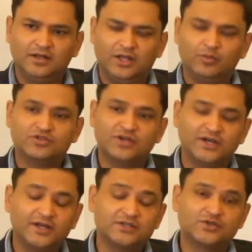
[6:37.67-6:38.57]
He was on
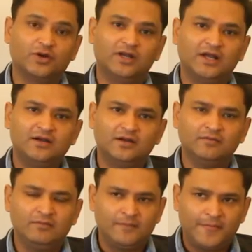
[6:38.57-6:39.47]
Indian soil, and
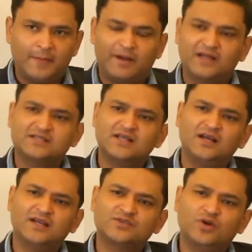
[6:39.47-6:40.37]
Pakistan has